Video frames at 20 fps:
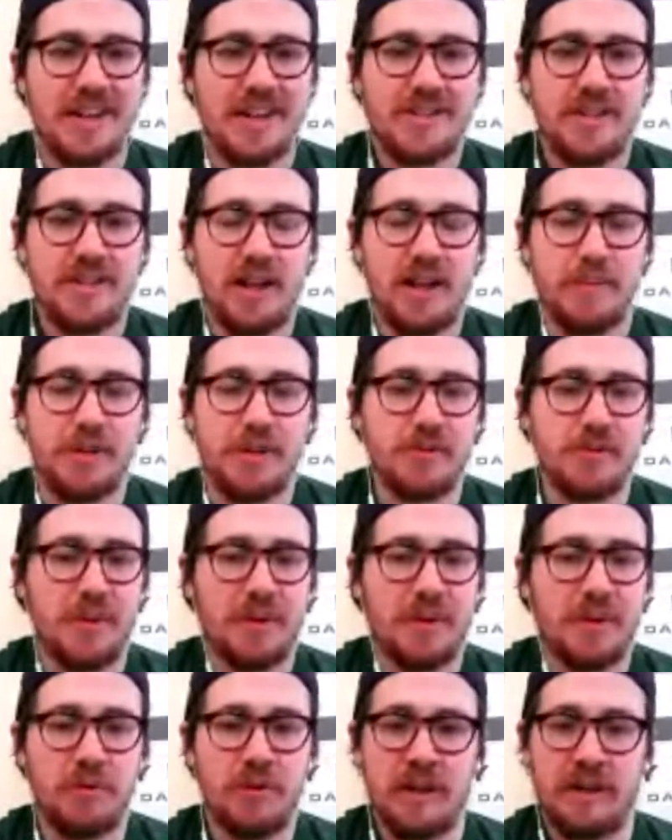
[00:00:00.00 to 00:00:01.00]
I mean, he's been
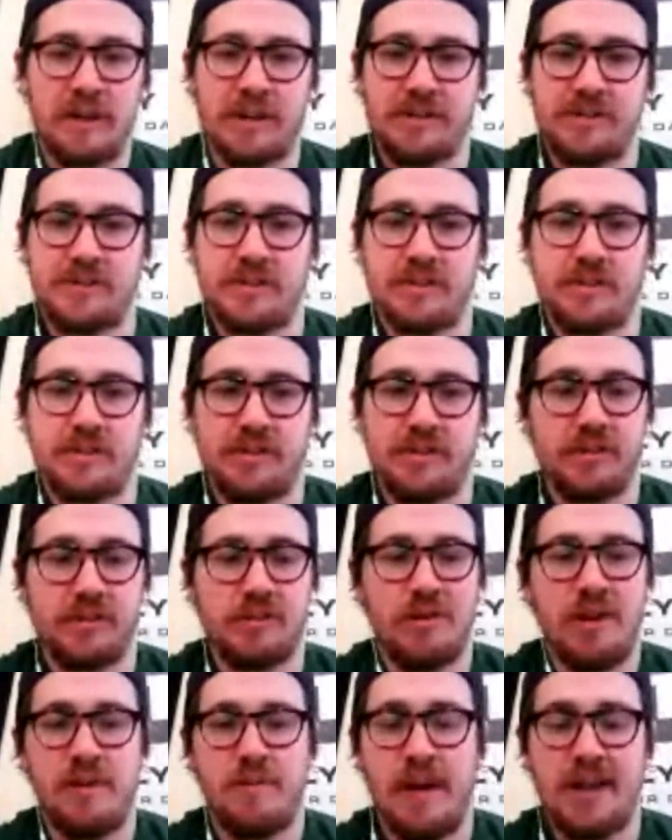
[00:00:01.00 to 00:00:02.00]
really inconsistent. It's a
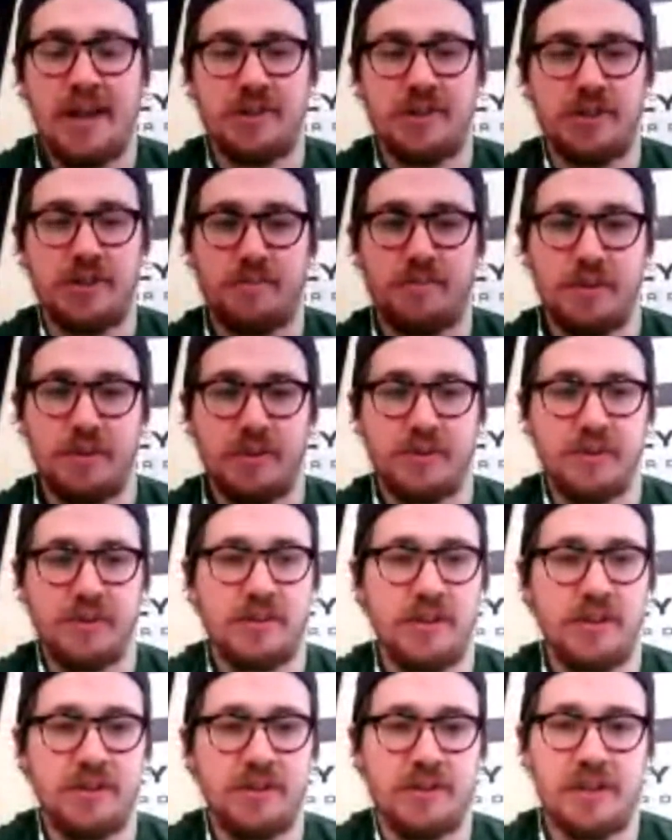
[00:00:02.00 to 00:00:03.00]
great matchup, but just
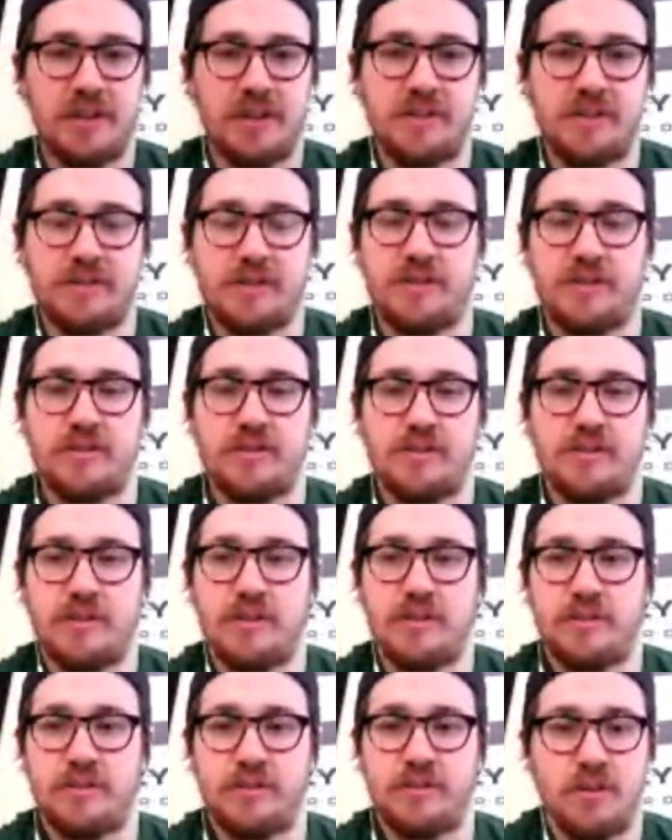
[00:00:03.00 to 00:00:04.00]
his inconsistency
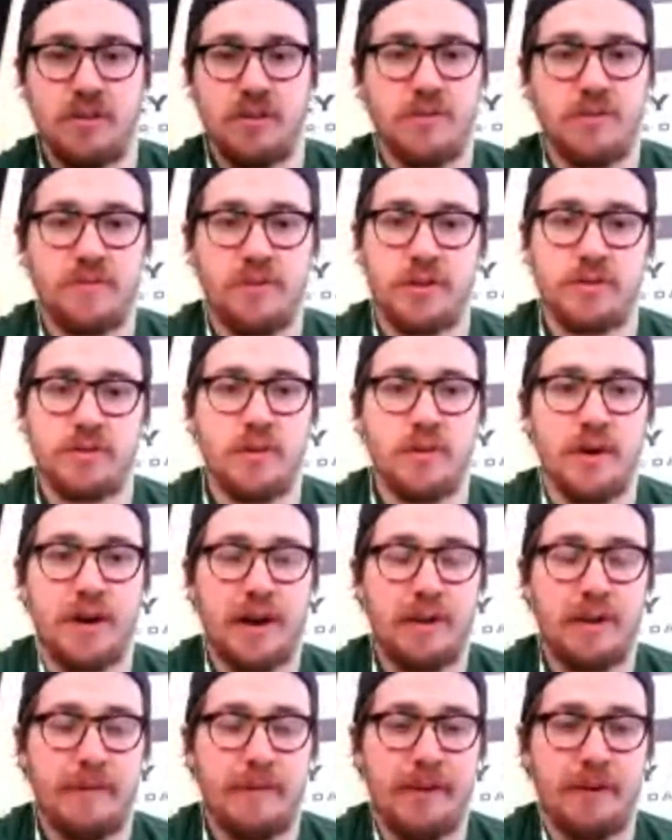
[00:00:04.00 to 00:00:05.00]
is frustrating. I'd
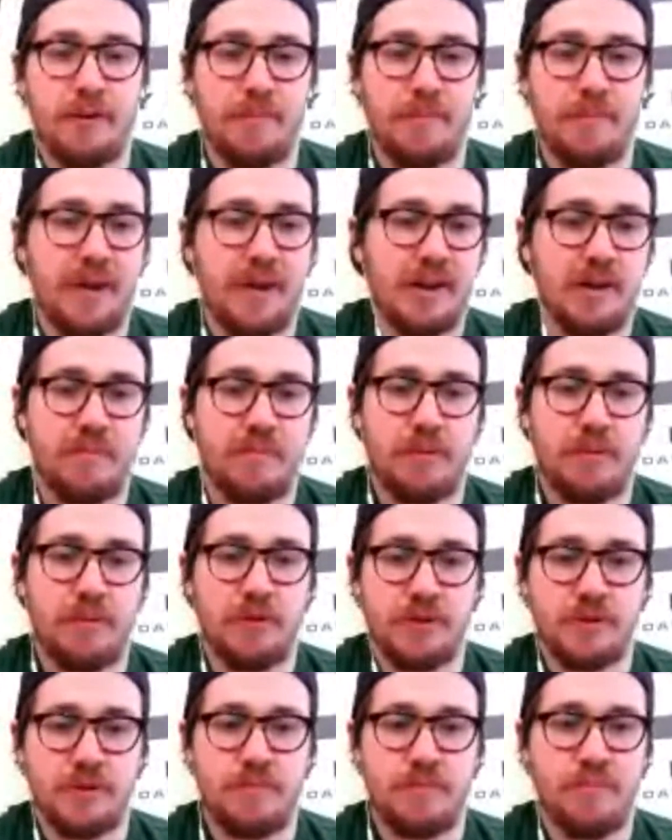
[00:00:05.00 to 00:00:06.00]
rather pay up or
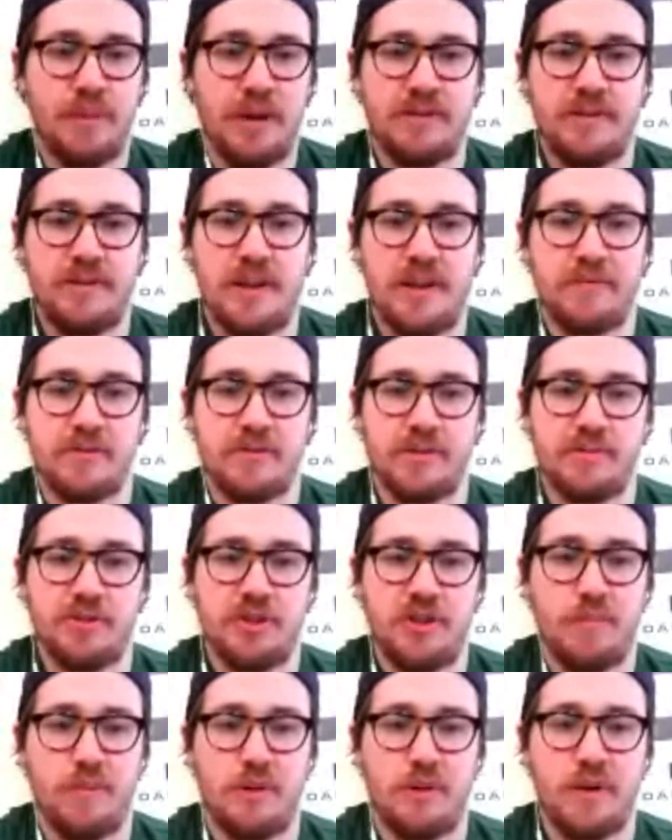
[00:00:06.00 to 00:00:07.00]
just pay down for some
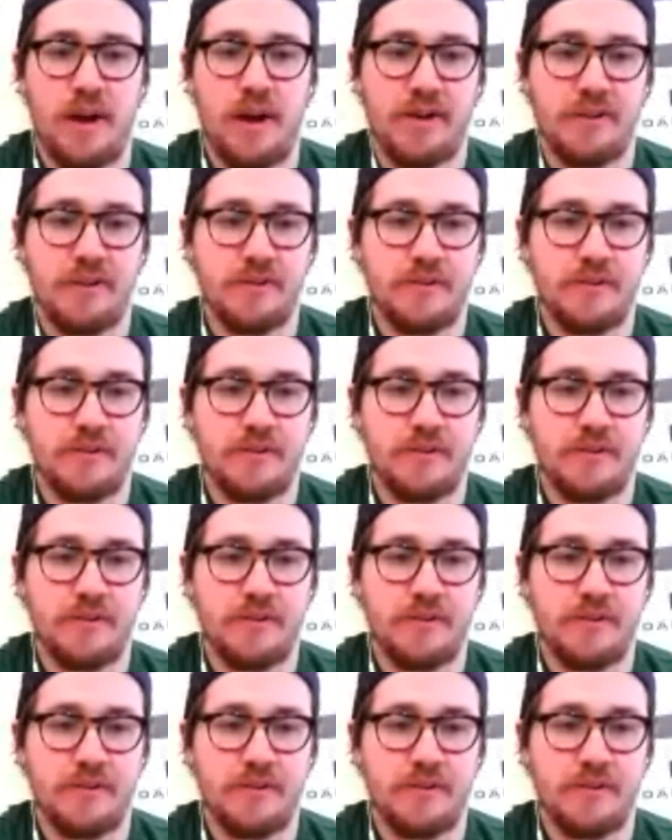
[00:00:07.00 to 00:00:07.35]
cheaper guys.